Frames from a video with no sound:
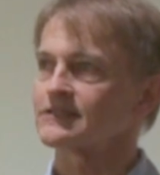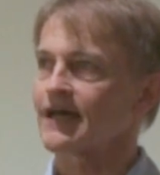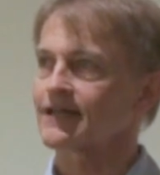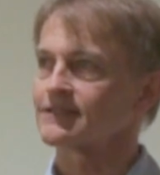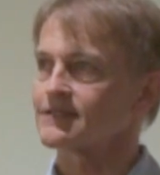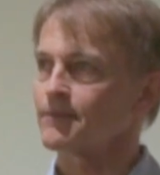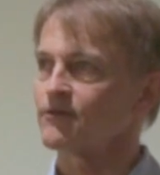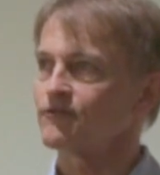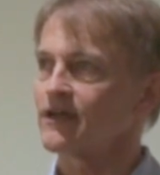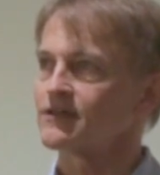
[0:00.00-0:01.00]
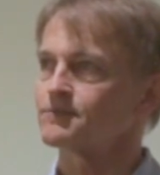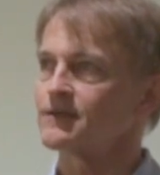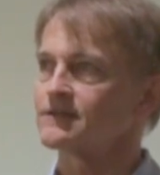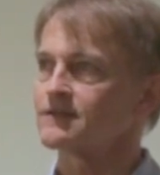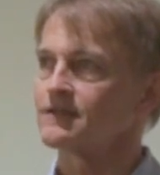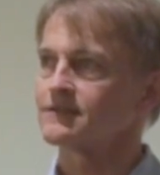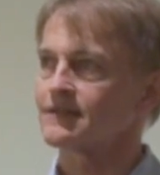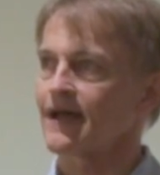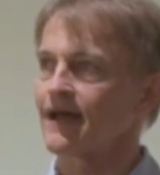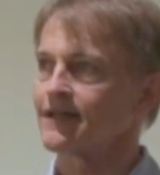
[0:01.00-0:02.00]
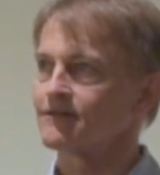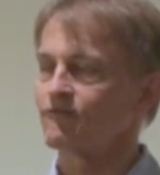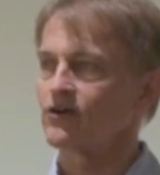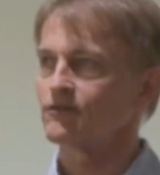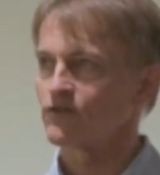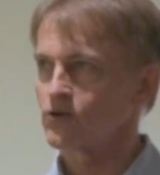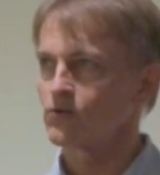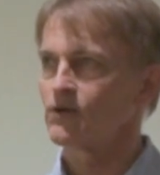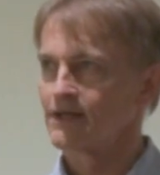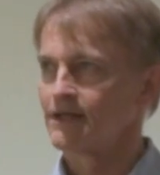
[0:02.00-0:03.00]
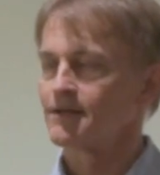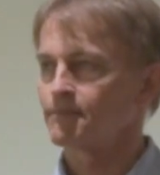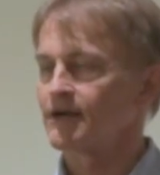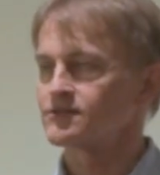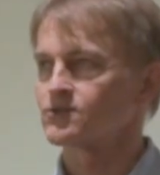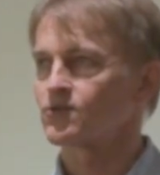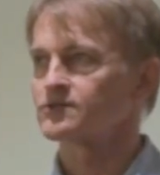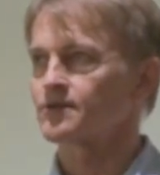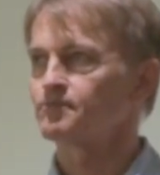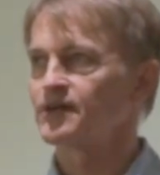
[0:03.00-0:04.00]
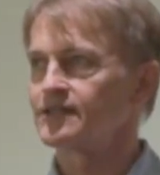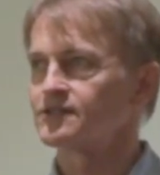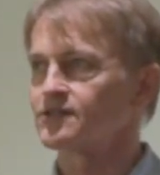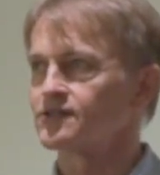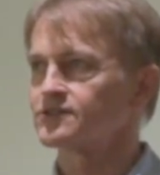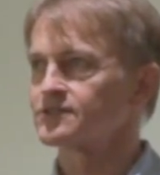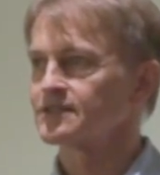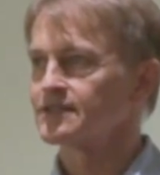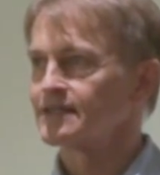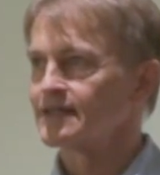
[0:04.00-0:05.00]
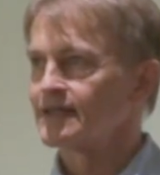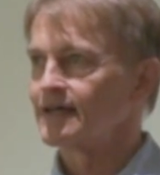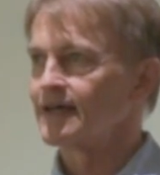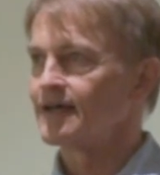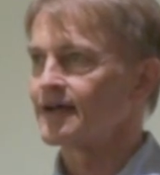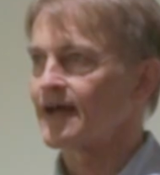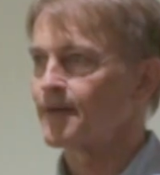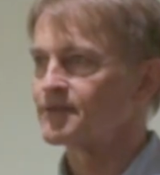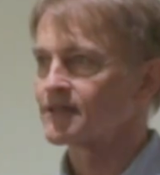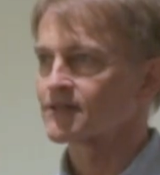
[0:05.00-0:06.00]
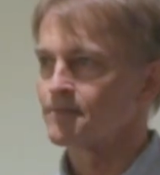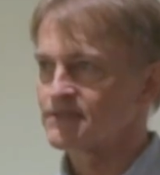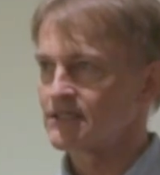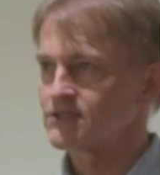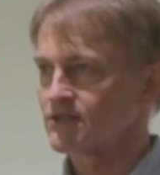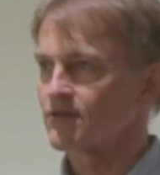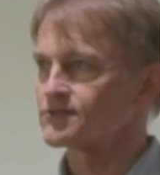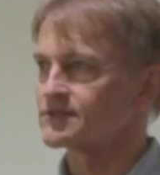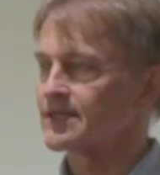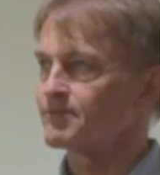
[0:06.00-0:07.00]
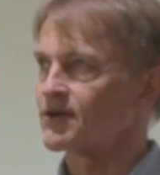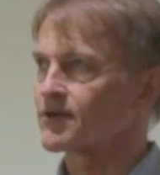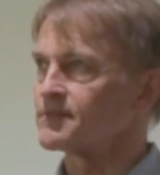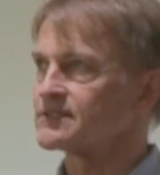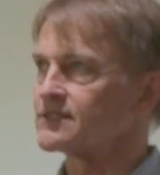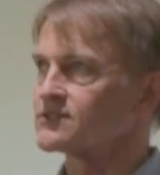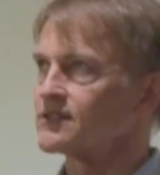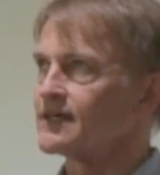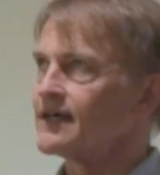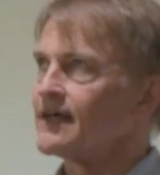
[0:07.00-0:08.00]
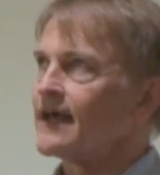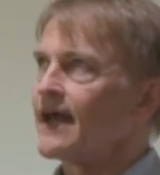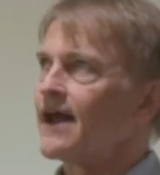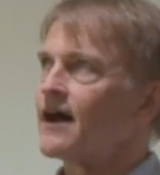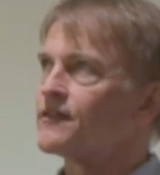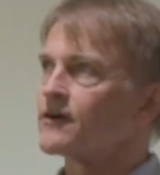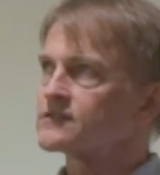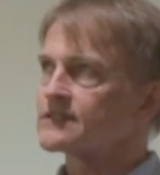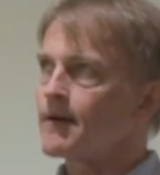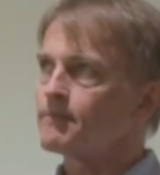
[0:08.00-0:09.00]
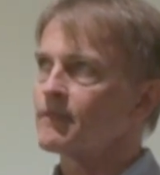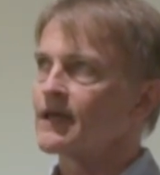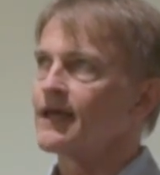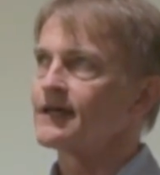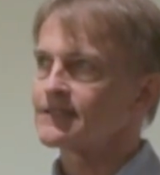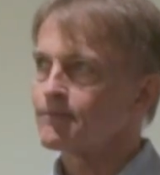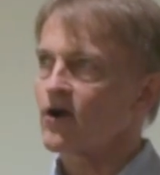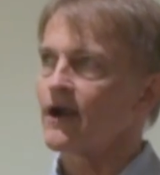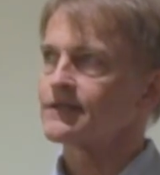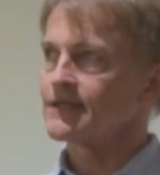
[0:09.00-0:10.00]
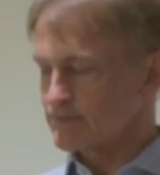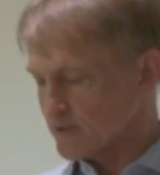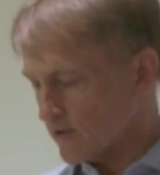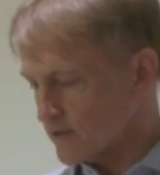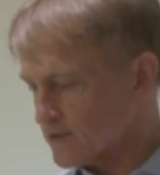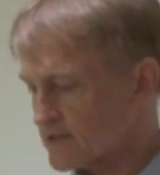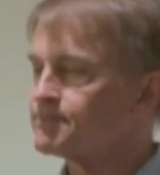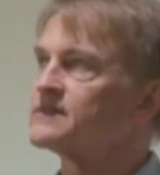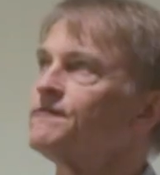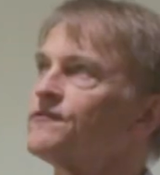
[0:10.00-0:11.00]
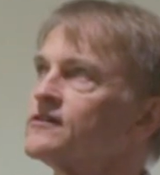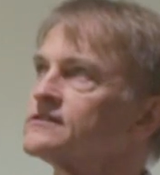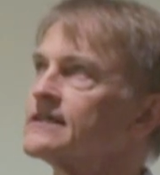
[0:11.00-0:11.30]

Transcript: attacking saprophagus species, and very few parasitoids on predators. Habitat composition, also similar composition. There are some similarities, but also some difference